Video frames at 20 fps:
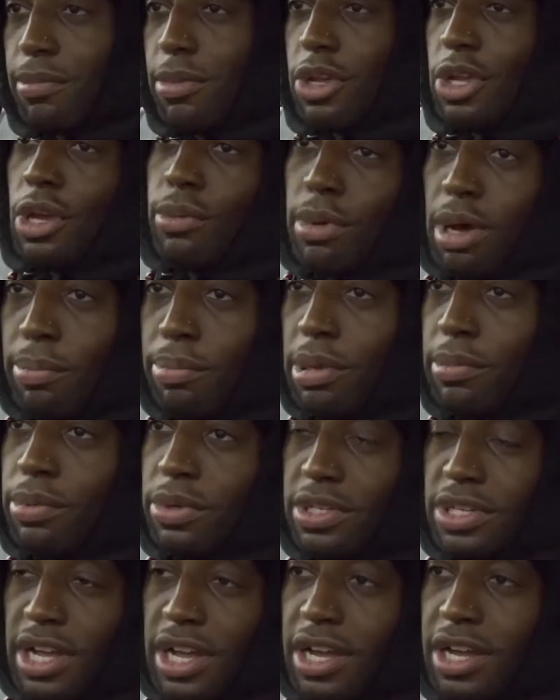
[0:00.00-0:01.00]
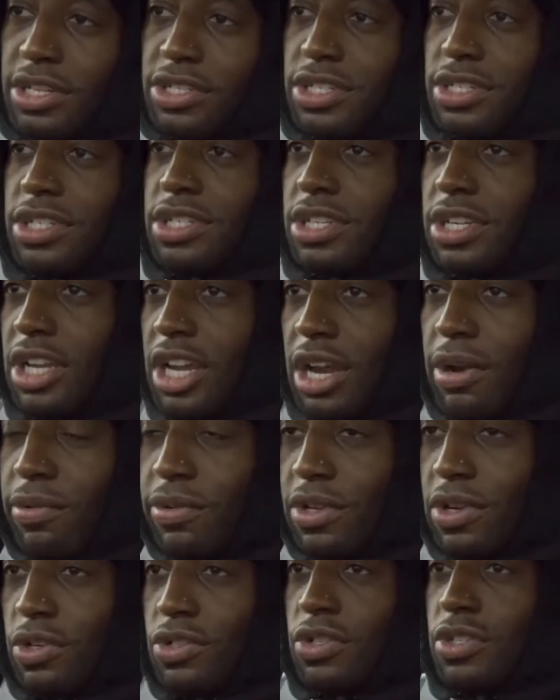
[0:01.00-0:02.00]
But yeah, my people dying just to
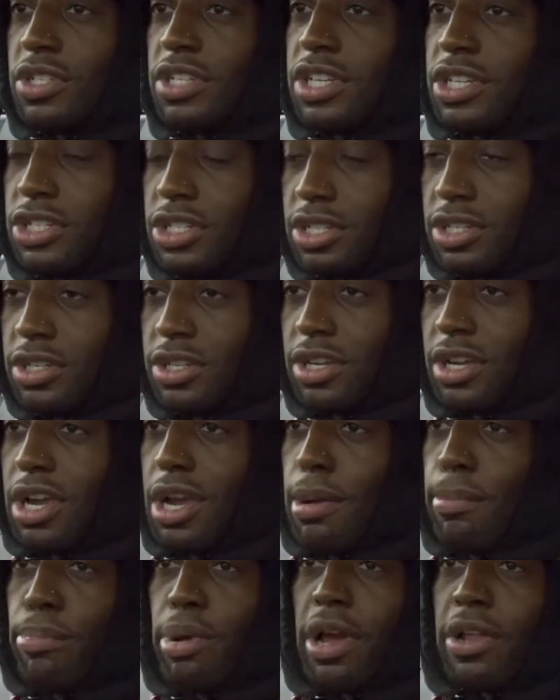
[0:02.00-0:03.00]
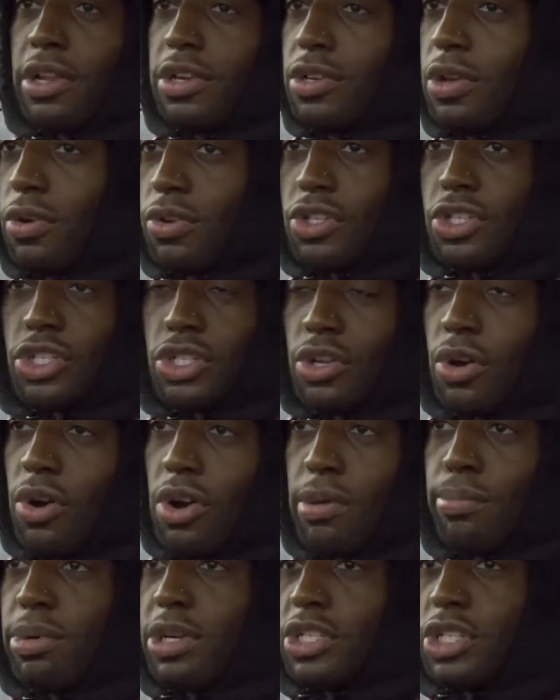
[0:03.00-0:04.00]
carry on tradition. Barely know the
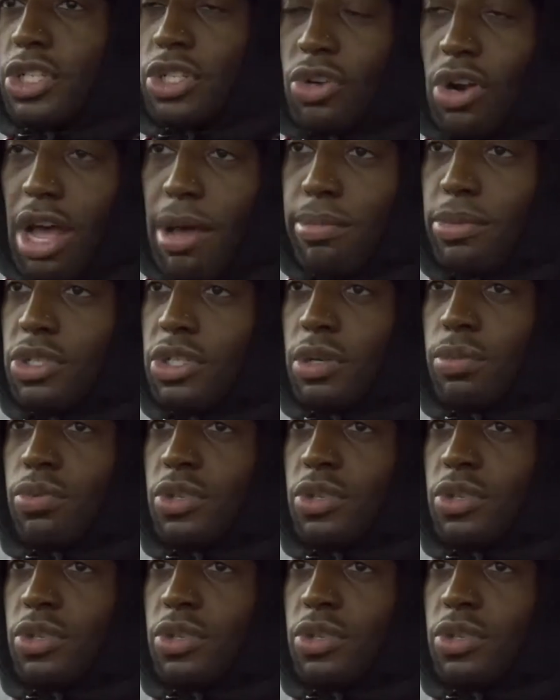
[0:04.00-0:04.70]
story, but subscribing to